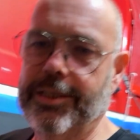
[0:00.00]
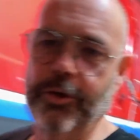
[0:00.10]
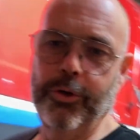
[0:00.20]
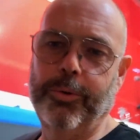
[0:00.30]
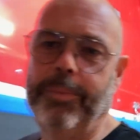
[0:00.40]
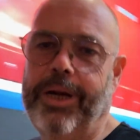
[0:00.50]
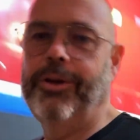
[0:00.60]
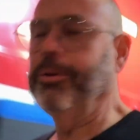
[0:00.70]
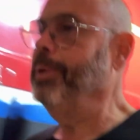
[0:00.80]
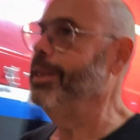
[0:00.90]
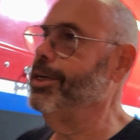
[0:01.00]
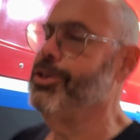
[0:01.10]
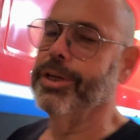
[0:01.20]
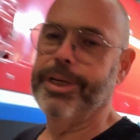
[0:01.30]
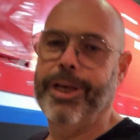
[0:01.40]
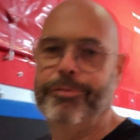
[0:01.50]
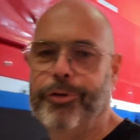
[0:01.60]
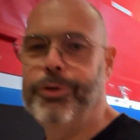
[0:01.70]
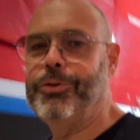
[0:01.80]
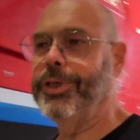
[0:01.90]
So my recommendation, yeah,
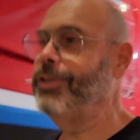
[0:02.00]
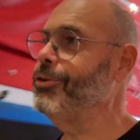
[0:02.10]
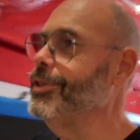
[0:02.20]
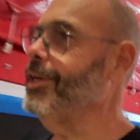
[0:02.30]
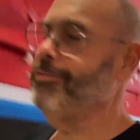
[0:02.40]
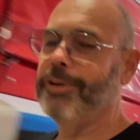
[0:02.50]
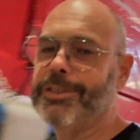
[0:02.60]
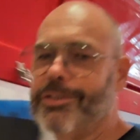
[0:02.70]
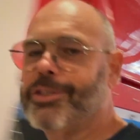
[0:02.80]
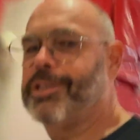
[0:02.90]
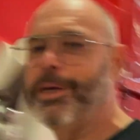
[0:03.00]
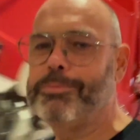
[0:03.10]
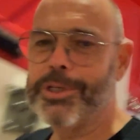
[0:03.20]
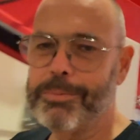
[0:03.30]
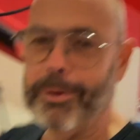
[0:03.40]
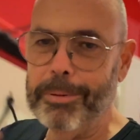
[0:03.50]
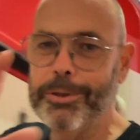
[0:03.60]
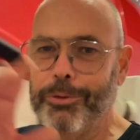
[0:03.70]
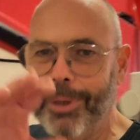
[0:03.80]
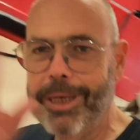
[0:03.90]
for you to get your 10,000 steps is probably
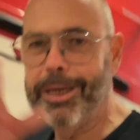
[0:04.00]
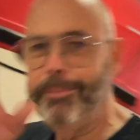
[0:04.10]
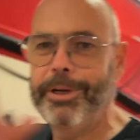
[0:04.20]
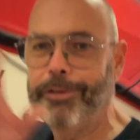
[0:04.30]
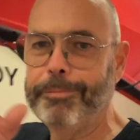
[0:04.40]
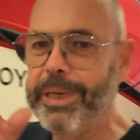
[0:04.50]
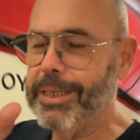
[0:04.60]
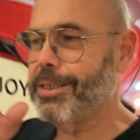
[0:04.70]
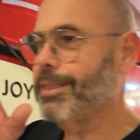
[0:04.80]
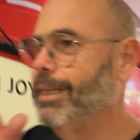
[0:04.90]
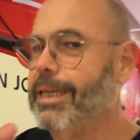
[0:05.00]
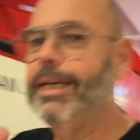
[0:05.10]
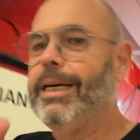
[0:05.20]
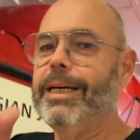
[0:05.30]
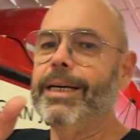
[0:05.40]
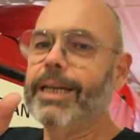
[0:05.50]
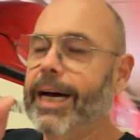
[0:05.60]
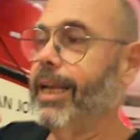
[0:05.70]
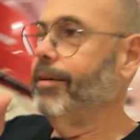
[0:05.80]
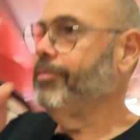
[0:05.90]
do a little bit of mix.
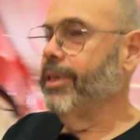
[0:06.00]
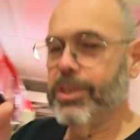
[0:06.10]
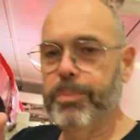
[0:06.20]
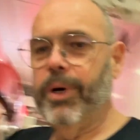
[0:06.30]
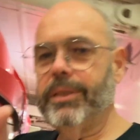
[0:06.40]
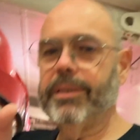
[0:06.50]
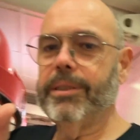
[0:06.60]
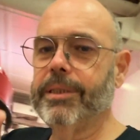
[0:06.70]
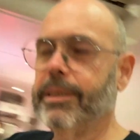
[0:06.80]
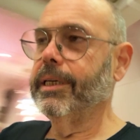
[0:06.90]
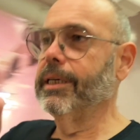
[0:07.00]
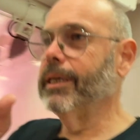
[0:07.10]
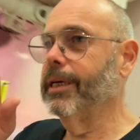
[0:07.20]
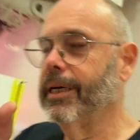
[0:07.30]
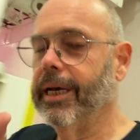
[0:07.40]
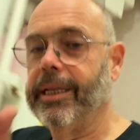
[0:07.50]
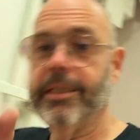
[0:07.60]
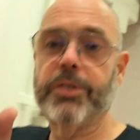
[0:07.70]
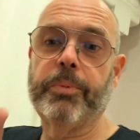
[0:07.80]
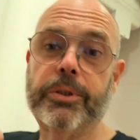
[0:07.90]
I love this spot. And
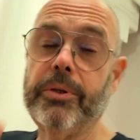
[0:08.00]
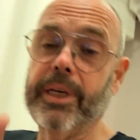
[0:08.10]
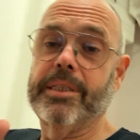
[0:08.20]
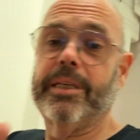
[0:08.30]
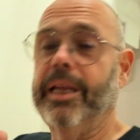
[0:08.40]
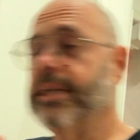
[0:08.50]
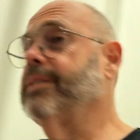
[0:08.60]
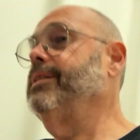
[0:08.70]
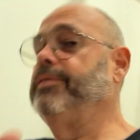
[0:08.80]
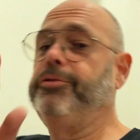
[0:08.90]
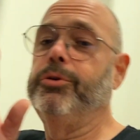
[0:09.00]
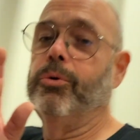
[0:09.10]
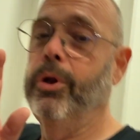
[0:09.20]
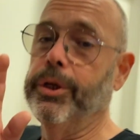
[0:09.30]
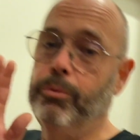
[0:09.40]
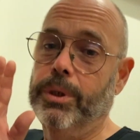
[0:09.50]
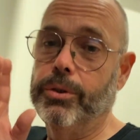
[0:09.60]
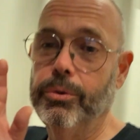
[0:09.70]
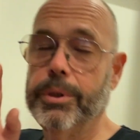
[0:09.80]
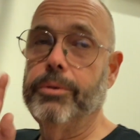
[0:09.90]
this spot you can select if you only want
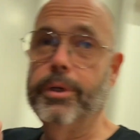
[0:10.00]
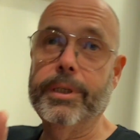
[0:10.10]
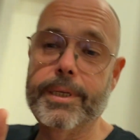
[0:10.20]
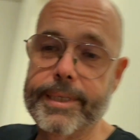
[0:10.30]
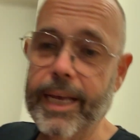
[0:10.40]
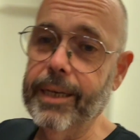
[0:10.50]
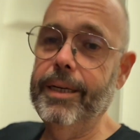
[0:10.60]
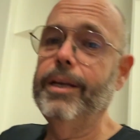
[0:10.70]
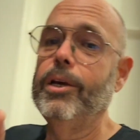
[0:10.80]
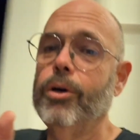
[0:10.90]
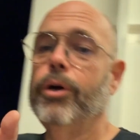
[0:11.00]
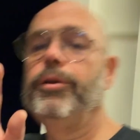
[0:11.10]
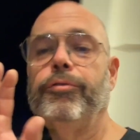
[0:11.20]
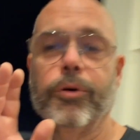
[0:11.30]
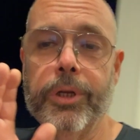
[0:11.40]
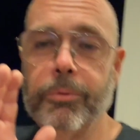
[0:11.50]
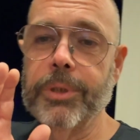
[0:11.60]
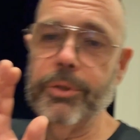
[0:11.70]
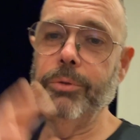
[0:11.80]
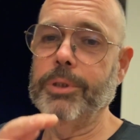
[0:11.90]
to do it on the sun, or if you only
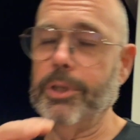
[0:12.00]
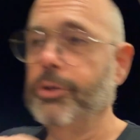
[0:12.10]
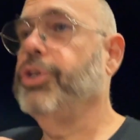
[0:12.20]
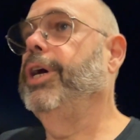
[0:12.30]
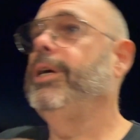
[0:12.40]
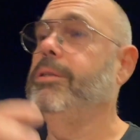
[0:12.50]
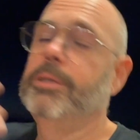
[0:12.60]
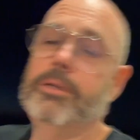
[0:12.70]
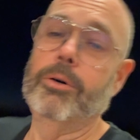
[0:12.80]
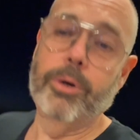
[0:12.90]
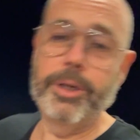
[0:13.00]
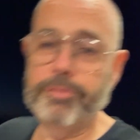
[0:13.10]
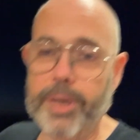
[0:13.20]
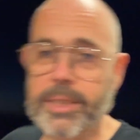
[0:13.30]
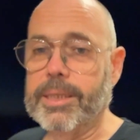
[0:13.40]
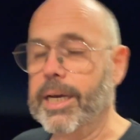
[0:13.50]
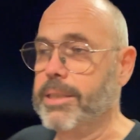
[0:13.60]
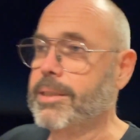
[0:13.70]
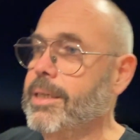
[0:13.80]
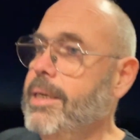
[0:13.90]
want to do it on shade, or even at
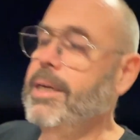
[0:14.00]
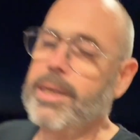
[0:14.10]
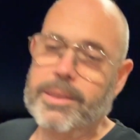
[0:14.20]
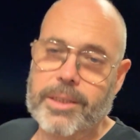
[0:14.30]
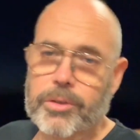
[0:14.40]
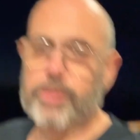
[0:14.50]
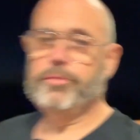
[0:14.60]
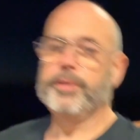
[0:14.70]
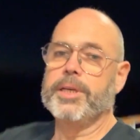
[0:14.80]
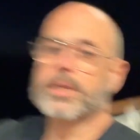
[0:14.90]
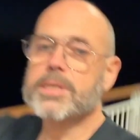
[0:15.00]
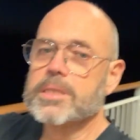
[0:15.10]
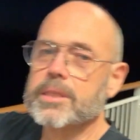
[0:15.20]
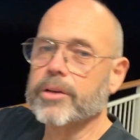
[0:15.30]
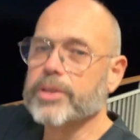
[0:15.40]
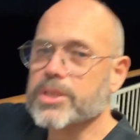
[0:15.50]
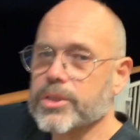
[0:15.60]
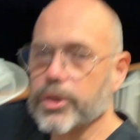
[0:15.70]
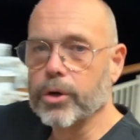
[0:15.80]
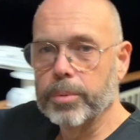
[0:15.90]
night. The good thing is there is
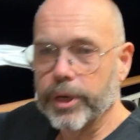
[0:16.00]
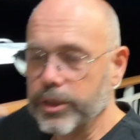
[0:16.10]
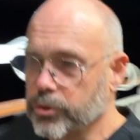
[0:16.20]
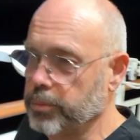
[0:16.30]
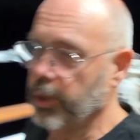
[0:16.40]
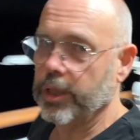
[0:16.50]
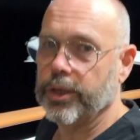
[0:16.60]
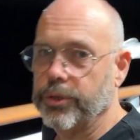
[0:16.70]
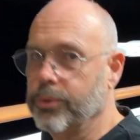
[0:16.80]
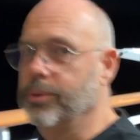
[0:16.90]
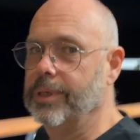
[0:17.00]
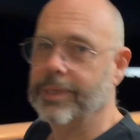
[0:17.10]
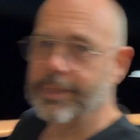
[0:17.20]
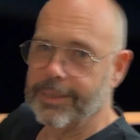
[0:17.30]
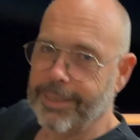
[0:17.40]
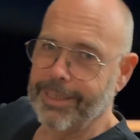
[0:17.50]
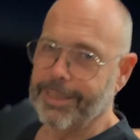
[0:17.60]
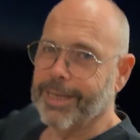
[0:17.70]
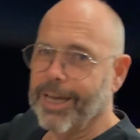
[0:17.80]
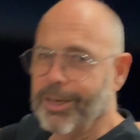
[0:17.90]
nobody to bother you.
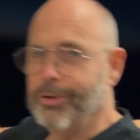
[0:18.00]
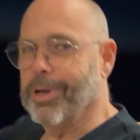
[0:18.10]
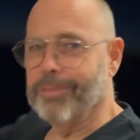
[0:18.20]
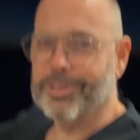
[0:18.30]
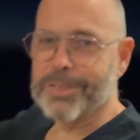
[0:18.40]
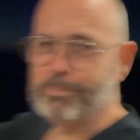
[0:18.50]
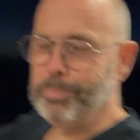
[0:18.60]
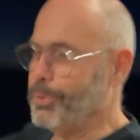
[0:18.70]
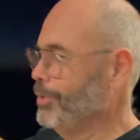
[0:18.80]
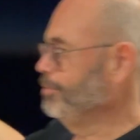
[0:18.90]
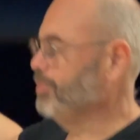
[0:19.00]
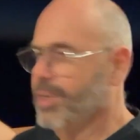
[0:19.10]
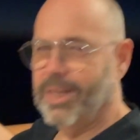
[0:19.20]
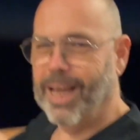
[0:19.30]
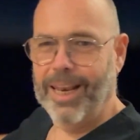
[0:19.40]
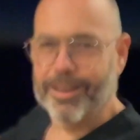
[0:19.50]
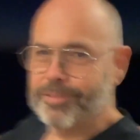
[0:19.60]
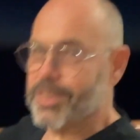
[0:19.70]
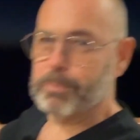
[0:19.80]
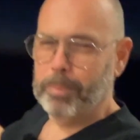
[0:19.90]
And you have this beautiful, I love
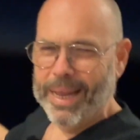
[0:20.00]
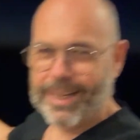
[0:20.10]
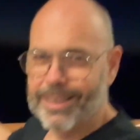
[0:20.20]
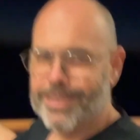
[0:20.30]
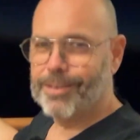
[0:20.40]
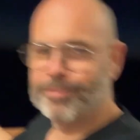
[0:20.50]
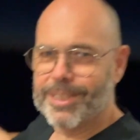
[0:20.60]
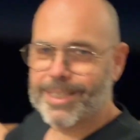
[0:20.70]
this blackness of the